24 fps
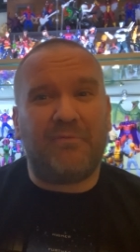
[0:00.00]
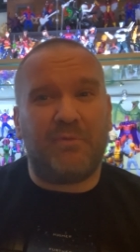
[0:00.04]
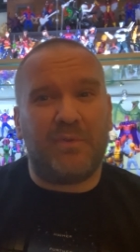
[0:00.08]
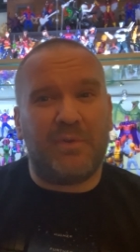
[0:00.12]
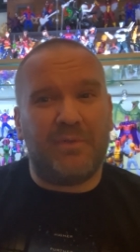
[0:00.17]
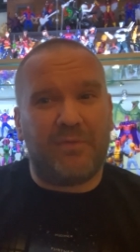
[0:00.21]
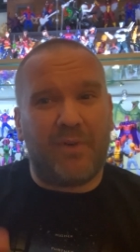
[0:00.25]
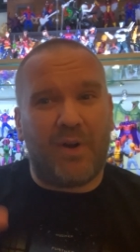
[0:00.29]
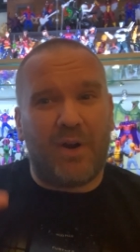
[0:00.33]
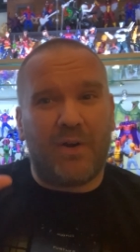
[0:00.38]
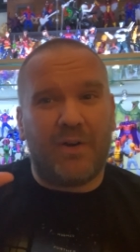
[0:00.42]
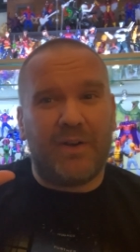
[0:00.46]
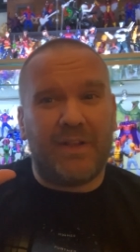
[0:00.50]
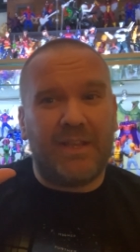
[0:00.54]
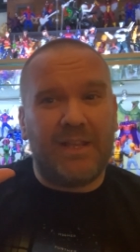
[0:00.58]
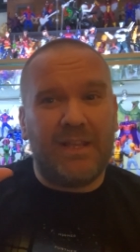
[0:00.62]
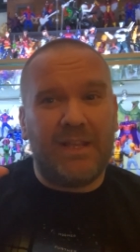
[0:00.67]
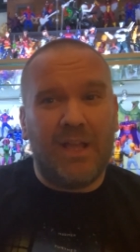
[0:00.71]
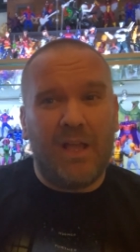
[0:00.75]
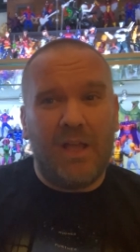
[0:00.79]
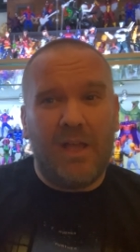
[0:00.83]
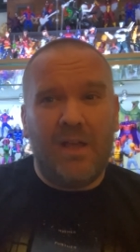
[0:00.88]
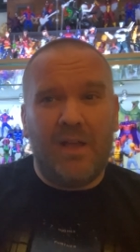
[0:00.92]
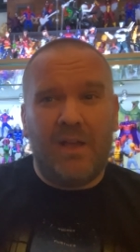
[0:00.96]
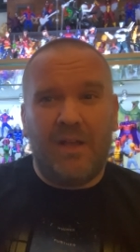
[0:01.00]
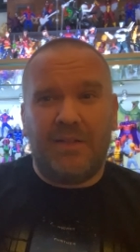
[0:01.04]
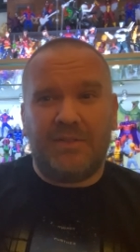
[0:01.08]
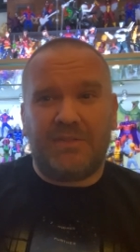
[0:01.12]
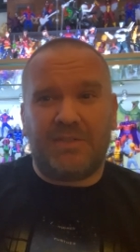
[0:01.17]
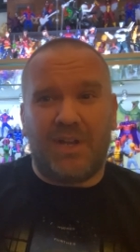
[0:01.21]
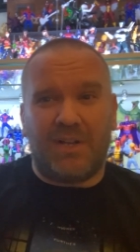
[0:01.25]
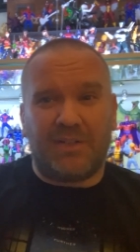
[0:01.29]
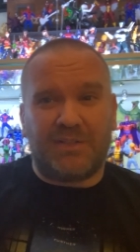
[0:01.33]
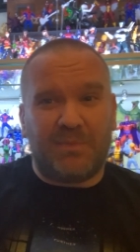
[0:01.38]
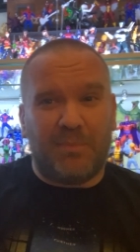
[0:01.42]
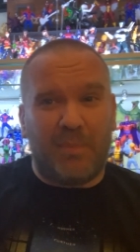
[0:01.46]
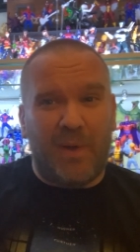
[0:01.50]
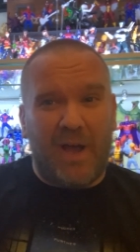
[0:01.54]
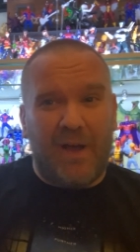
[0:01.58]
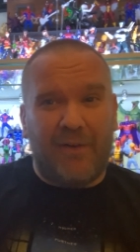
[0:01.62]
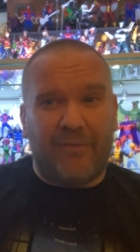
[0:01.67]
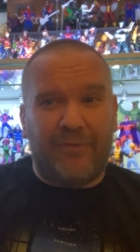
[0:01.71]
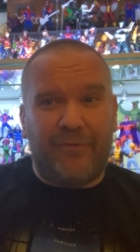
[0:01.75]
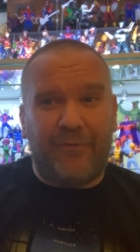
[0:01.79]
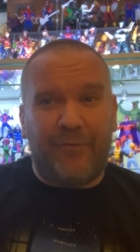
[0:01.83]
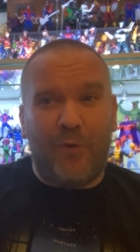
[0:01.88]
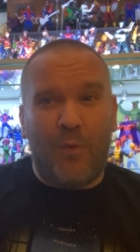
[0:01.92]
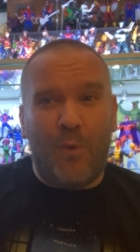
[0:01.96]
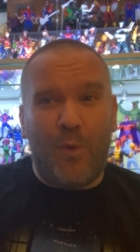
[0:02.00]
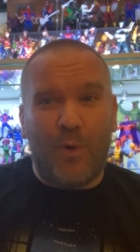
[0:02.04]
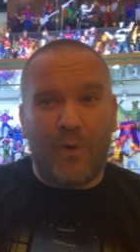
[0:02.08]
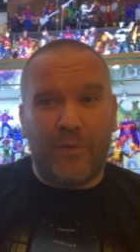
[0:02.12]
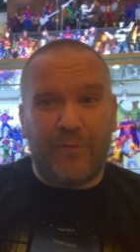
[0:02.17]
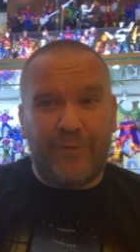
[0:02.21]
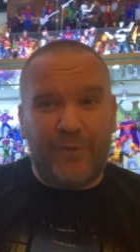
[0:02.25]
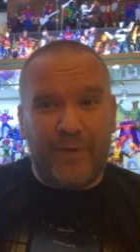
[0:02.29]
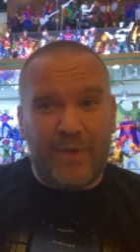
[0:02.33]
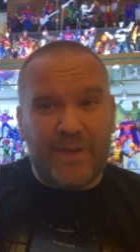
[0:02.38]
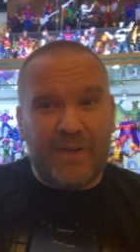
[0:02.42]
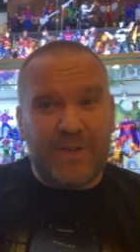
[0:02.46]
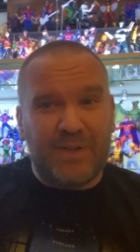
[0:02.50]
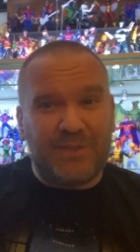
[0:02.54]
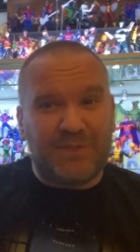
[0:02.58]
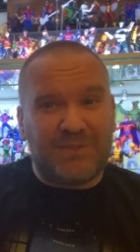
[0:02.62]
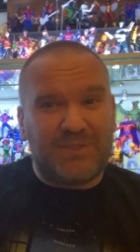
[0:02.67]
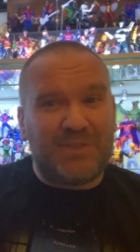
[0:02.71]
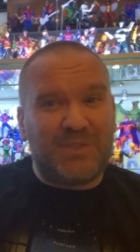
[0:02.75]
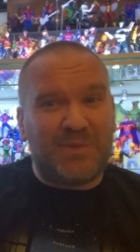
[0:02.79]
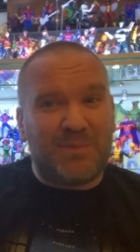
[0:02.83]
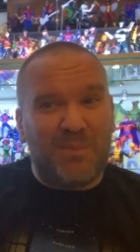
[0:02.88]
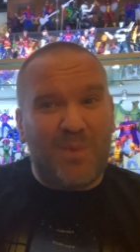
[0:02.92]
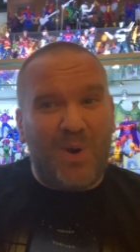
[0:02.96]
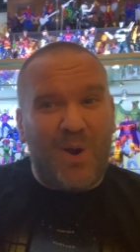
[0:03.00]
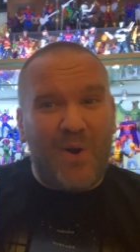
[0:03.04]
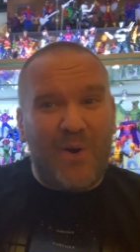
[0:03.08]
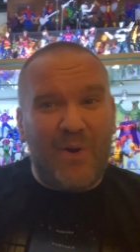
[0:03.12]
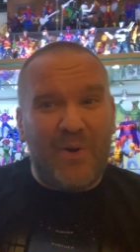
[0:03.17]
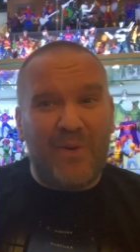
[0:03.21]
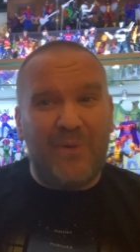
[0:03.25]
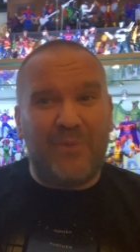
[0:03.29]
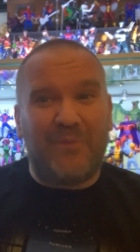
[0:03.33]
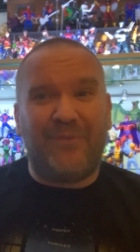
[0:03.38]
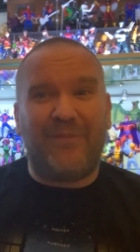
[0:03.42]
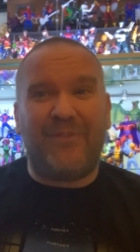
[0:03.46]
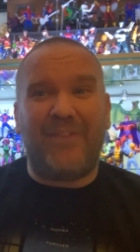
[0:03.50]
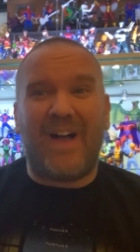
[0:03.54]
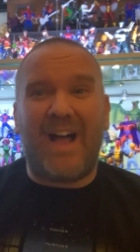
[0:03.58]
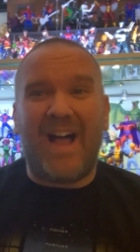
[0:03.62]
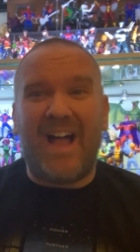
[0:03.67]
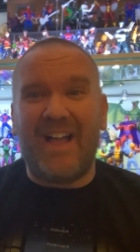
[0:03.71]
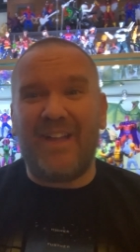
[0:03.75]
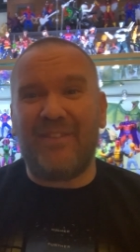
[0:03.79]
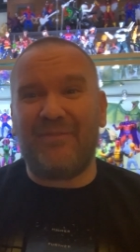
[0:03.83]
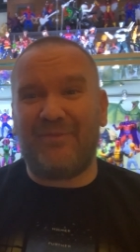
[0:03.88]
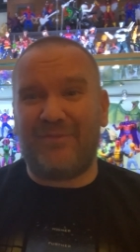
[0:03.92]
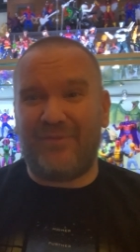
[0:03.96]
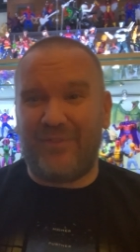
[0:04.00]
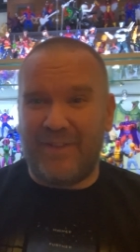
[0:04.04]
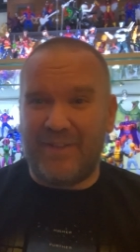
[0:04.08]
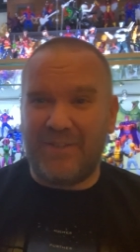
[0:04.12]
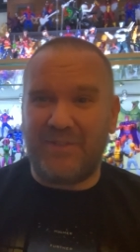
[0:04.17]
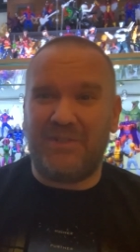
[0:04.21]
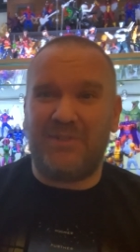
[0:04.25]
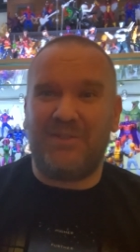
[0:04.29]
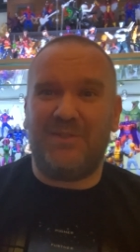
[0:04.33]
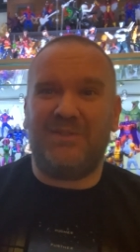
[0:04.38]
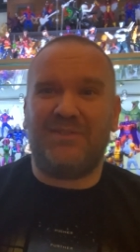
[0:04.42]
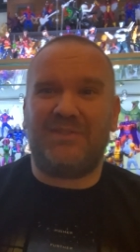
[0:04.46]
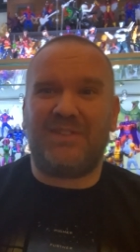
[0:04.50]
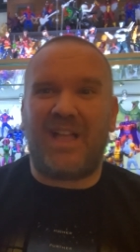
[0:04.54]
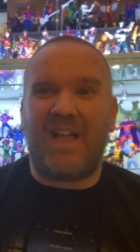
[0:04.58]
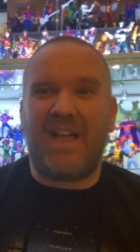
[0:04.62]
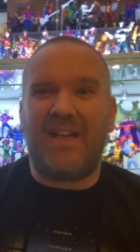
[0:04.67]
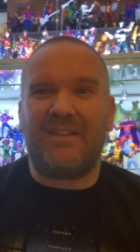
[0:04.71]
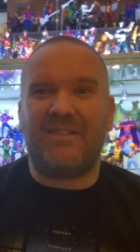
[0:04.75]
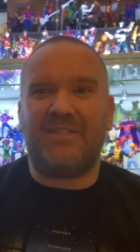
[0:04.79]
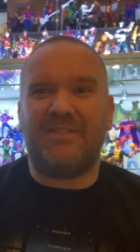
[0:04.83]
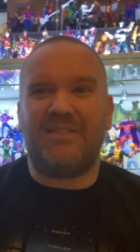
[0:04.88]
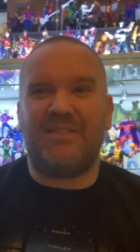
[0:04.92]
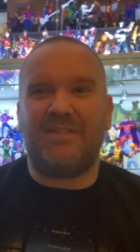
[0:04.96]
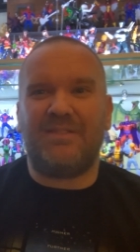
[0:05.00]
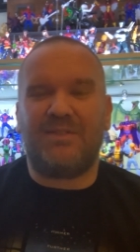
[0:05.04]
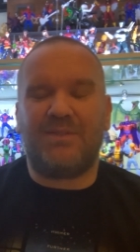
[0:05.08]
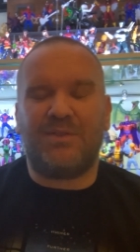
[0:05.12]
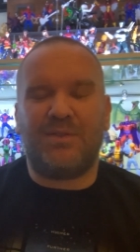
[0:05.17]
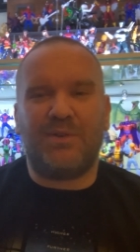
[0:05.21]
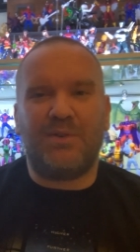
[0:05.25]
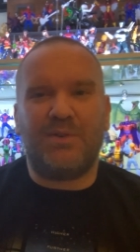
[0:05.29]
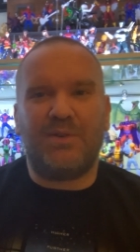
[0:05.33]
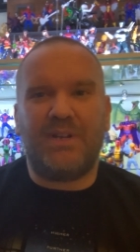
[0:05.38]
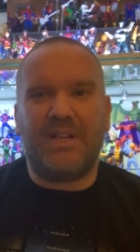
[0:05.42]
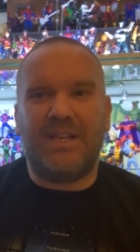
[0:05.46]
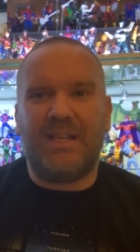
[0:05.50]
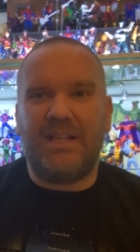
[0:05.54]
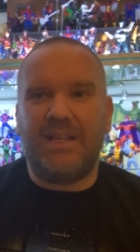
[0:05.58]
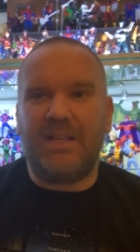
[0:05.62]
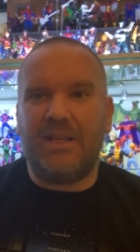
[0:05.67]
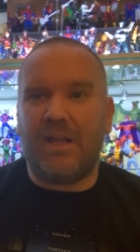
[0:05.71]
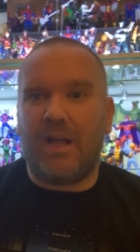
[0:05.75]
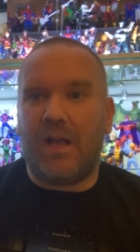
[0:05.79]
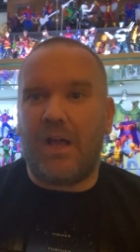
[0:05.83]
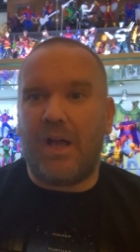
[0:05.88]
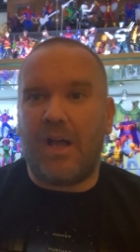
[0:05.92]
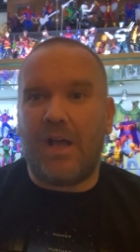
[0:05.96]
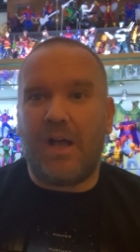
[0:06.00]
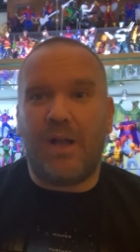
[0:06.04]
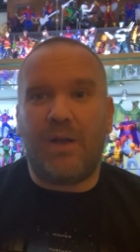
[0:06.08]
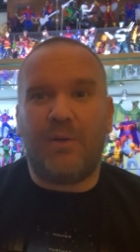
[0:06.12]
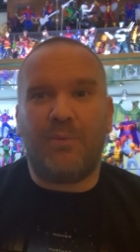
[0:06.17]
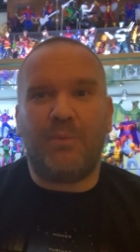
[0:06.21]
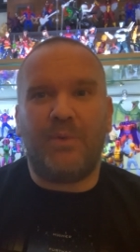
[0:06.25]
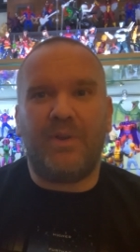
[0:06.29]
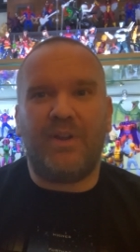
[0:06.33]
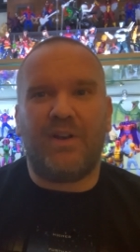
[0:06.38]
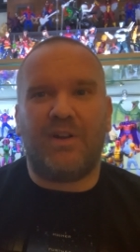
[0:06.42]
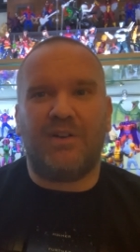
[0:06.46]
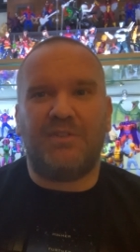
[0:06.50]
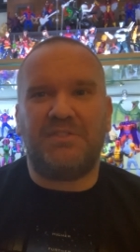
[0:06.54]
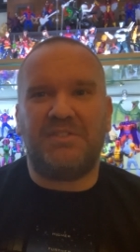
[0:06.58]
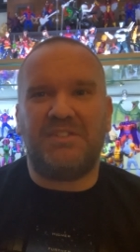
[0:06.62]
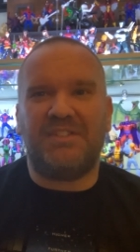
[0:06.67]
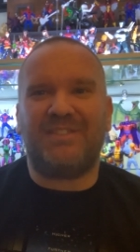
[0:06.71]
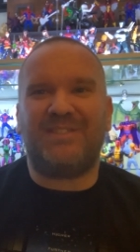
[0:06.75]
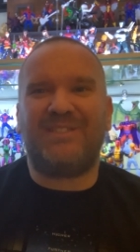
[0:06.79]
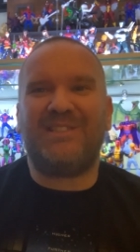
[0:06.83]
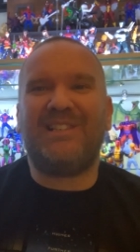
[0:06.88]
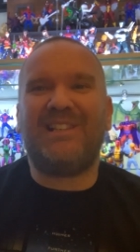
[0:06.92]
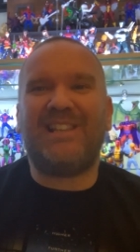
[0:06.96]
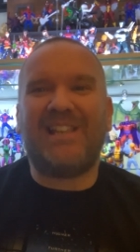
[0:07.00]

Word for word: We've already talked about four figures tomorrow, five figures out of the thirty. Uh, we are just